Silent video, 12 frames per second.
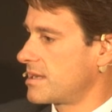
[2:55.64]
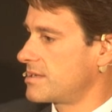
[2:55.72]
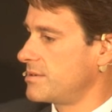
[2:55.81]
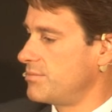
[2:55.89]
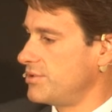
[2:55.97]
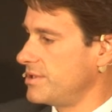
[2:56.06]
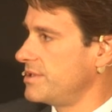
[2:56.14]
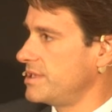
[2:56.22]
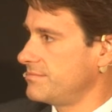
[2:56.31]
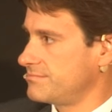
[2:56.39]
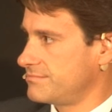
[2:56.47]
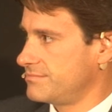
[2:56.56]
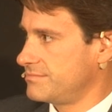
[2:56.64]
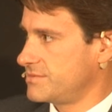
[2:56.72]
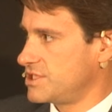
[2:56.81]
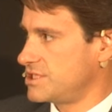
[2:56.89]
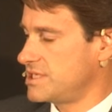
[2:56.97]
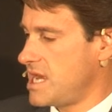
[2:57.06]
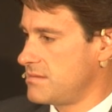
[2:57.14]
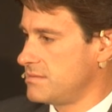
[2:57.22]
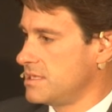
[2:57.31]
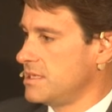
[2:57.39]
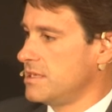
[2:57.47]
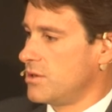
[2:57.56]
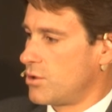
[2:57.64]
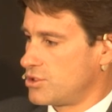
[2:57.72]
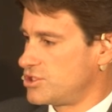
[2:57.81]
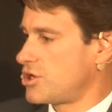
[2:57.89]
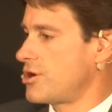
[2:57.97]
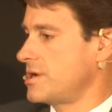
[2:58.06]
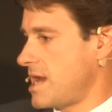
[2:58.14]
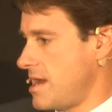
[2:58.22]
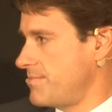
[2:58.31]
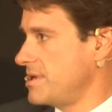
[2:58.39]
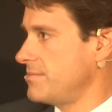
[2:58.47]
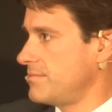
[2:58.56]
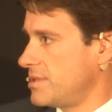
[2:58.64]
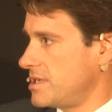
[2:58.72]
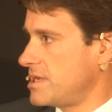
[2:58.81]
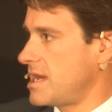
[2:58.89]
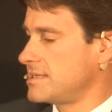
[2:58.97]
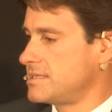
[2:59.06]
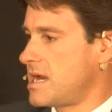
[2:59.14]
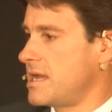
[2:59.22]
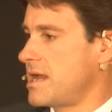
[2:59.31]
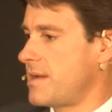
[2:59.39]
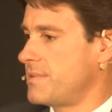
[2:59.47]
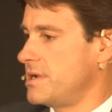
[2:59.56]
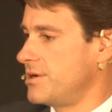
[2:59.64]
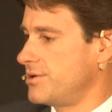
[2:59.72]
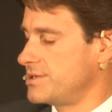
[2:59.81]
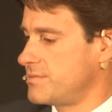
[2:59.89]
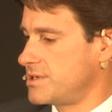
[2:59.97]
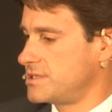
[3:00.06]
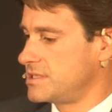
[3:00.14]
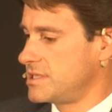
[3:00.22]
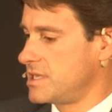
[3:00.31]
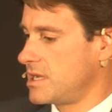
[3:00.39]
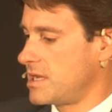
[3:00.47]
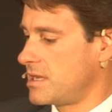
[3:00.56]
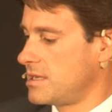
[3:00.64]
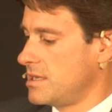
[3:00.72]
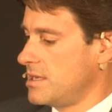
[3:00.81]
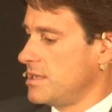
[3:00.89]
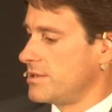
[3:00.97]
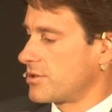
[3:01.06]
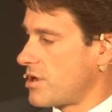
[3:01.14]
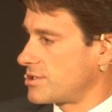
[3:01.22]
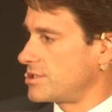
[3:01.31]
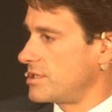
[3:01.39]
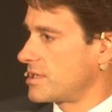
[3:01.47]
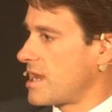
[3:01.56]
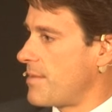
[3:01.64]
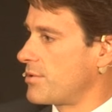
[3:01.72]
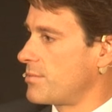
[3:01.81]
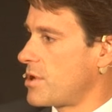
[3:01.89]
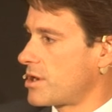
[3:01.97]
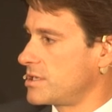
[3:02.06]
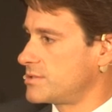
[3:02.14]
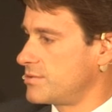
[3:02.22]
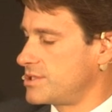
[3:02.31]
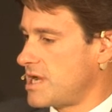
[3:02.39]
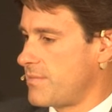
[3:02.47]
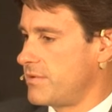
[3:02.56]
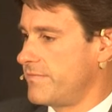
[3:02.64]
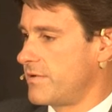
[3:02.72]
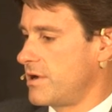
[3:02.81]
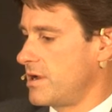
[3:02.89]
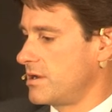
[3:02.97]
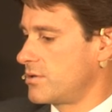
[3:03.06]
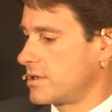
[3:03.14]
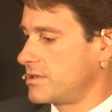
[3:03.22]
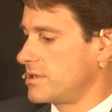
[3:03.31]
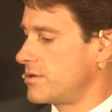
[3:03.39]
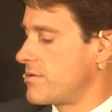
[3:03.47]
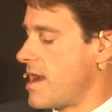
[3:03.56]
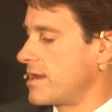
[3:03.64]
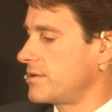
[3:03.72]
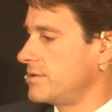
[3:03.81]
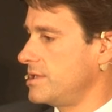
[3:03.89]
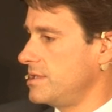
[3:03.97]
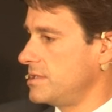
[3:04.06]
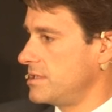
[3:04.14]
completely just yet, or is starting to happen, but has not happened nearly as much as the correction in the capital markets, which happened very quickly and radically